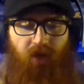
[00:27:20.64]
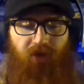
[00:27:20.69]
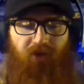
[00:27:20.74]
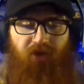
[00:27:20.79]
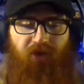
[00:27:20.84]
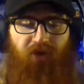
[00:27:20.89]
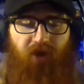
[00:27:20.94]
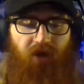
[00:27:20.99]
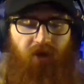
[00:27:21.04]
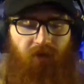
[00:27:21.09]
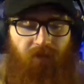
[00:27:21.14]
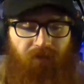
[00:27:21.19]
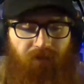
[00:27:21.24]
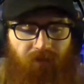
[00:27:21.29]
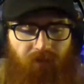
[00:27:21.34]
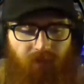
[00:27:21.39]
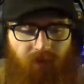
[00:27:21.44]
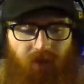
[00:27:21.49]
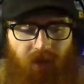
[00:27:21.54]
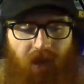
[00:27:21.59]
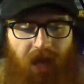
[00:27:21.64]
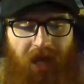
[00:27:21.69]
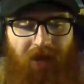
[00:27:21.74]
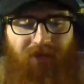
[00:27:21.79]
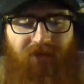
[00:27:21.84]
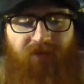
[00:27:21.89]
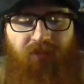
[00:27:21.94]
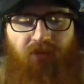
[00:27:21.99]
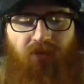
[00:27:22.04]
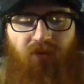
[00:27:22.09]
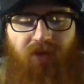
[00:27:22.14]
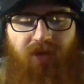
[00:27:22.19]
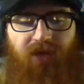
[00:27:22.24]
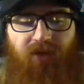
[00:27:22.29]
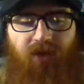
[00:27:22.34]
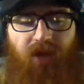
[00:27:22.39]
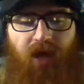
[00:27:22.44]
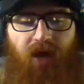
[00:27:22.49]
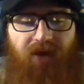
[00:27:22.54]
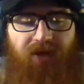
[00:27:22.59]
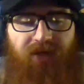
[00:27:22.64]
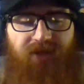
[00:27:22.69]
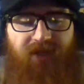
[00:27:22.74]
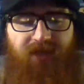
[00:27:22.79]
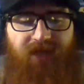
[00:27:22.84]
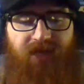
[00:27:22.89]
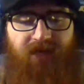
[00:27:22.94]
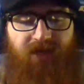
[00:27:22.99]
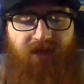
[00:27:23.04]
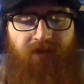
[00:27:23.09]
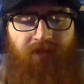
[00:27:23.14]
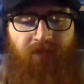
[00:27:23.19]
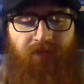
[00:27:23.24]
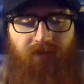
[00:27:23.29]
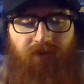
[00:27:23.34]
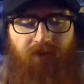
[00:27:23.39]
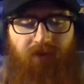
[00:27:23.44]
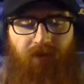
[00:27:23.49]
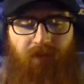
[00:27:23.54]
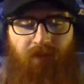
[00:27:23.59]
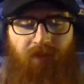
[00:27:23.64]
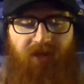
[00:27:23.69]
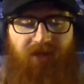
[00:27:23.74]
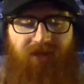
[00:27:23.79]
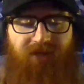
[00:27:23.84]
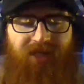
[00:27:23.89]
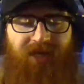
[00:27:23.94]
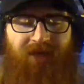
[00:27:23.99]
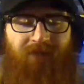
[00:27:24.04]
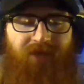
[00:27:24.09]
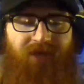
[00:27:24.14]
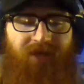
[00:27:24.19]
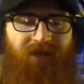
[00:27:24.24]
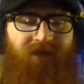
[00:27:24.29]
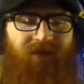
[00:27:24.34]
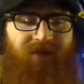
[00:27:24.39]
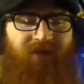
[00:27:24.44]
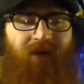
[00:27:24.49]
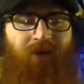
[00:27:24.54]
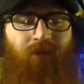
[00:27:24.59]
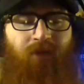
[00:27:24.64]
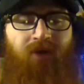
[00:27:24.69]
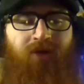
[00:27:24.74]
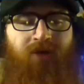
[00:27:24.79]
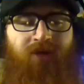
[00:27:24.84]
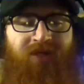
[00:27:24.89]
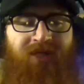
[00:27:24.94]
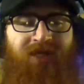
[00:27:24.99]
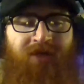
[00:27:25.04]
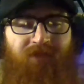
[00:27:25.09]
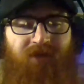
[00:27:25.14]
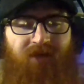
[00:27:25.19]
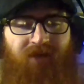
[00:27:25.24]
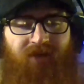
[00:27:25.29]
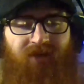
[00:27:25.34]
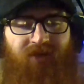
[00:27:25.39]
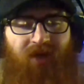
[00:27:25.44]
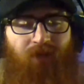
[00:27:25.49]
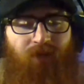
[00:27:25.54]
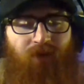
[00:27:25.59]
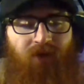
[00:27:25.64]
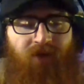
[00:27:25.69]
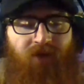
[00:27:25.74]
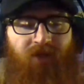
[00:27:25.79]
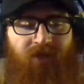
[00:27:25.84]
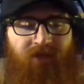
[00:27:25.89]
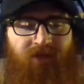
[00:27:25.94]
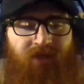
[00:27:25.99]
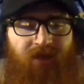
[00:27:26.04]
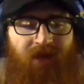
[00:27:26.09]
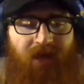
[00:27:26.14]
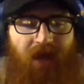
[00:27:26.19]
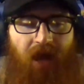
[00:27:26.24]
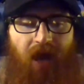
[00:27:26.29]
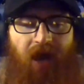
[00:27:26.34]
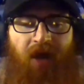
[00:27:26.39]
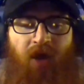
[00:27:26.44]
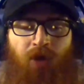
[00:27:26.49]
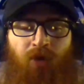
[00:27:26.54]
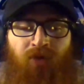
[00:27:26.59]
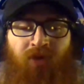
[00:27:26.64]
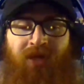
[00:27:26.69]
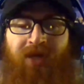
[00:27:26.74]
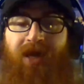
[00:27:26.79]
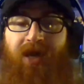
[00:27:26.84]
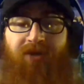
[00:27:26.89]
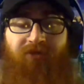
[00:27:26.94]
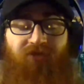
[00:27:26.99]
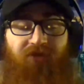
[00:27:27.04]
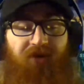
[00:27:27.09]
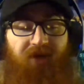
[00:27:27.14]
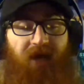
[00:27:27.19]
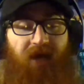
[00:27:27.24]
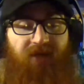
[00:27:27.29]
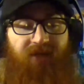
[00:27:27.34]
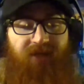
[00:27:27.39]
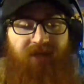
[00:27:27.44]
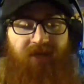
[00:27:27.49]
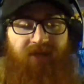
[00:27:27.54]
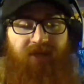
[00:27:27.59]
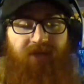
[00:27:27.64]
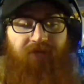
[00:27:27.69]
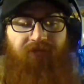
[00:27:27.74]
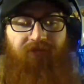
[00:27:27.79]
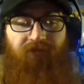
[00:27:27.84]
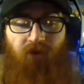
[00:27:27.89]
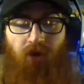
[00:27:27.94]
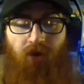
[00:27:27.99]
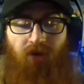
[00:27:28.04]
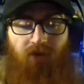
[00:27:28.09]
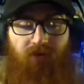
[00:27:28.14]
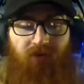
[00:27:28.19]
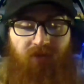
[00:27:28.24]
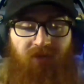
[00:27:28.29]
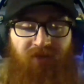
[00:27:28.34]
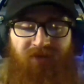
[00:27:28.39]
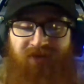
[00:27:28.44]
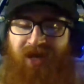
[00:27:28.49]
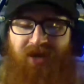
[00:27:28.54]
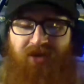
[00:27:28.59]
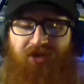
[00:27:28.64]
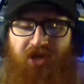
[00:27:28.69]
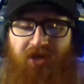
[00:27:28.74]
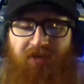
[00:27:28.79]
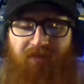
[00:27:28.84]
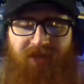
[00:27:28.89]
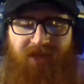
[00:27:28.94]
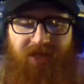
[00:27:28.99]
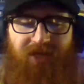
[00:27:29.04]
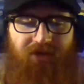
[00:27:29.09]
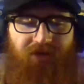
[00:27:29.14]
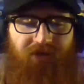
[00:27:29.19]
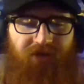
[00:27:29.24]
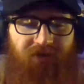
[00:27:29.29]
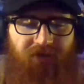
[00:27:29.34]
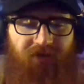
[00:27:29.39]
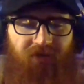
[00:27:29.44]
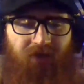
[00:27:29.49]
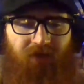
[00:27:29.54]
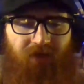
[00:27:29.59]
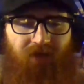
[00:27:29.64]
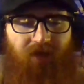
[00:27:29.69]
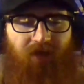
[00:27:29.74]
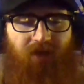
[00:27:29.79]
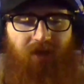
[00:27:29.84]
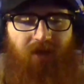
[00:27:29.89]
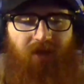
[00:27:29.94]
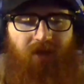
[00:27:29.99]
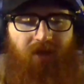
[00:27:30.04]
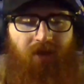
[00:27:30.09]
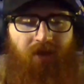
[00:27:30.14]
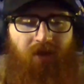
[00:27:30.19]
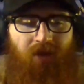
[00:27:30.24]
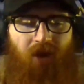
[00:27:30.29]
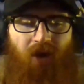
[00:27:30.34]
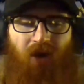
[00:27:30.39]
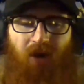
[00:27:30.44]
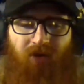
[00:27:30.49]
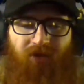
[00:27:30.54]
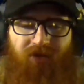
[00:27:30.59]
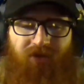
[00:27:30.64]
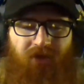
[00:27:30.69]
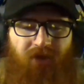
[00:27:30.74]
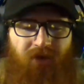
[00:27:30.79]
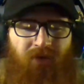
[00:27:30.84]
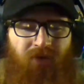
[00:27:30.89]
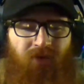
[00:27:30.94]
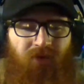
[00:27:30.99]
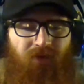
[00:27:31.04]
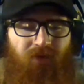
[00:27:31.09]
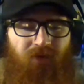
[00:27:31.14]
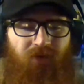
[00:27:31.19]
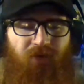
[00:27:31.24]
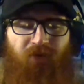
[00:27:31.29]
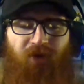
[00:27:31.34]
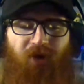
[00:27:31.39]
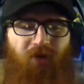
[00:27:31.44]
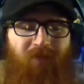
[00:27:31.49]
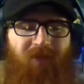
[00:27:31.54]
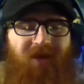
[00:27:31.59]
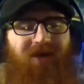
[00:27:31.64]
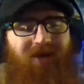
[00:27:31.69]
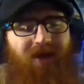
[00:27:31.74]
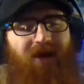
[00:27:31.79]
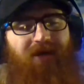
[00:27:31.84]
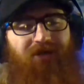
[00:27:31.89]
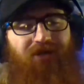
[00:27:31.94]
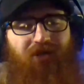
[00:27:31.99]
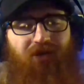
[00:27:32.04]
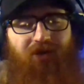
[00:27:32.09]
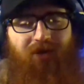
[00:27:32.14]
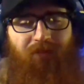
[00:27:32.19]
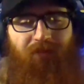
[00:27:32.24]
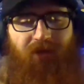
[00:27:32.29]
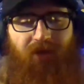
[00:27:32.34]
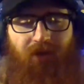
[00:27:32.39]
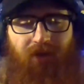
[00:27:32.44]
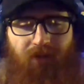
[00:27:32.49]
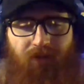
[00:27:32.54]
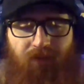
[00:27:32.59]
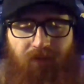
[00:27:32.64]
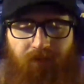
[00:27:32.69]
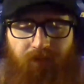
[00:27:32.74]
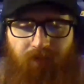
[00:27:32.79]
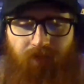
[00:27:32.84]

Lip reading: You know, I was bullied a lot as a kid, but as tempted as I was, I only ever dissected frogs, not gym teachers. Also, you owe me an ice cream cone.